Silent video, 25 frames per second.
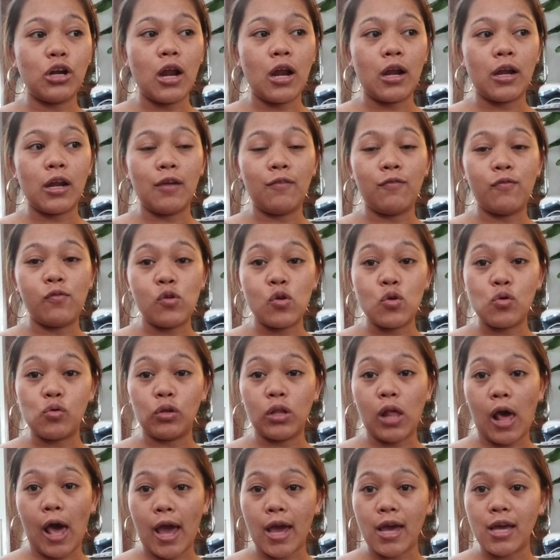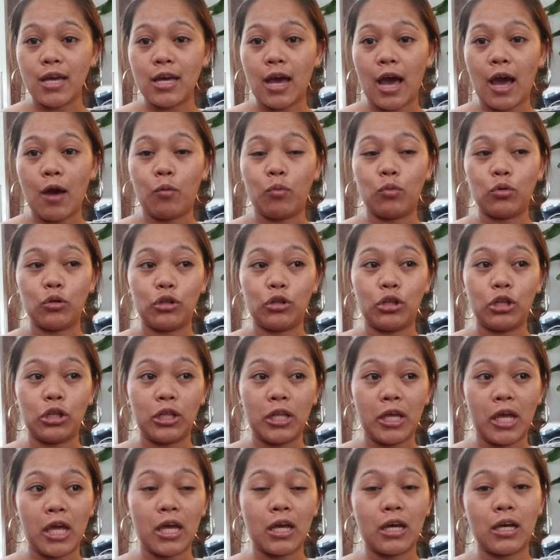And if you like, I would
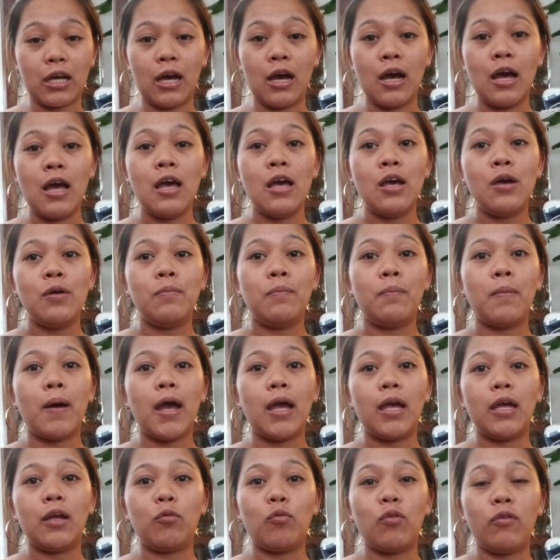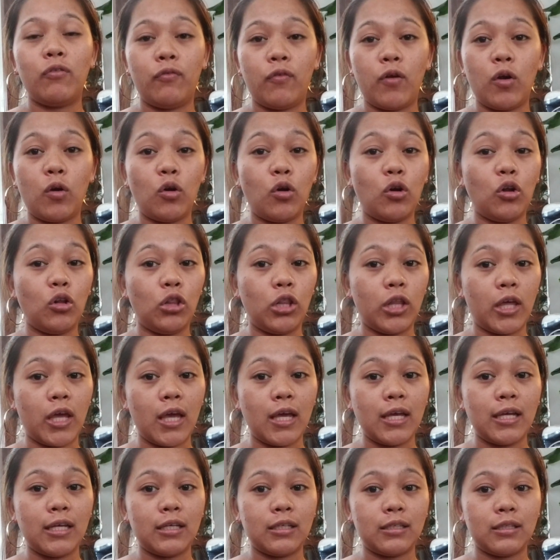link my referral
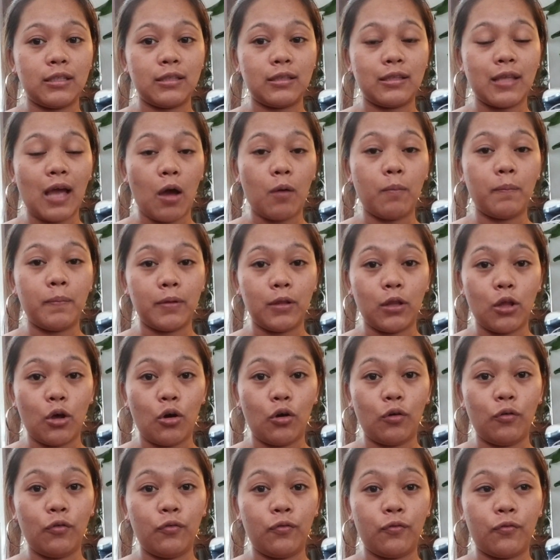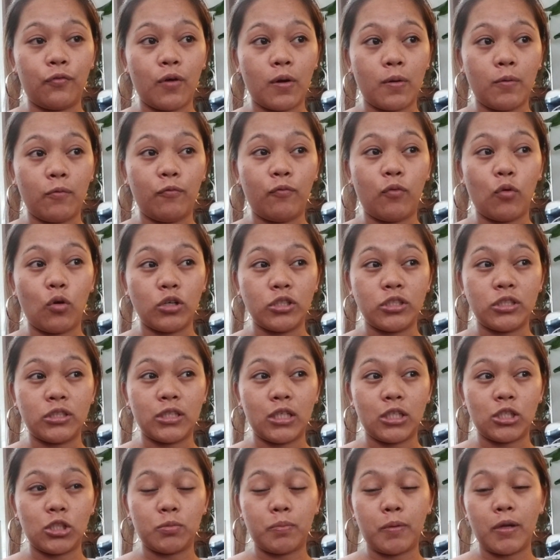link down below for
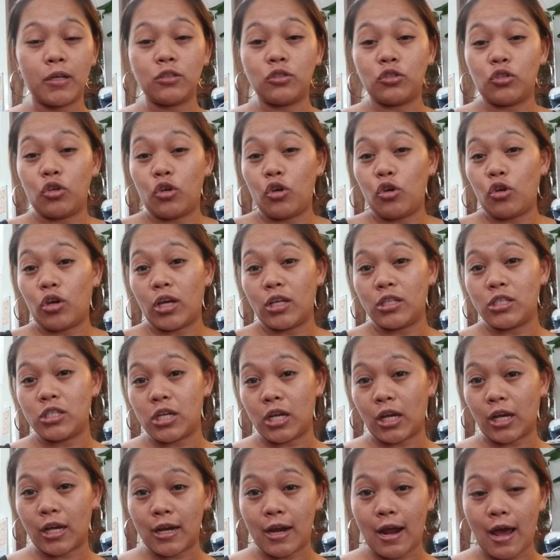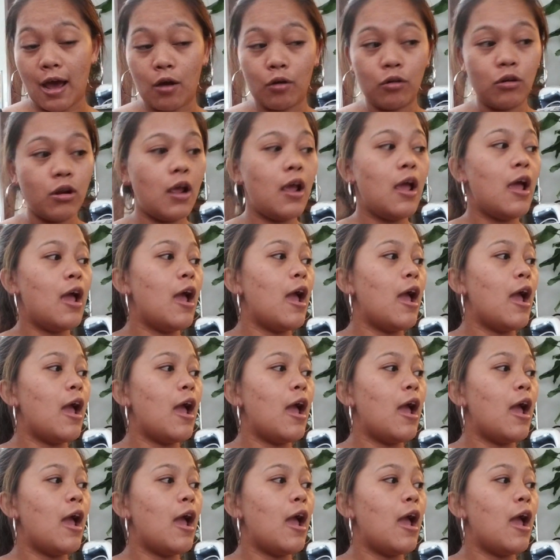Stitch Fix, so you can check it out.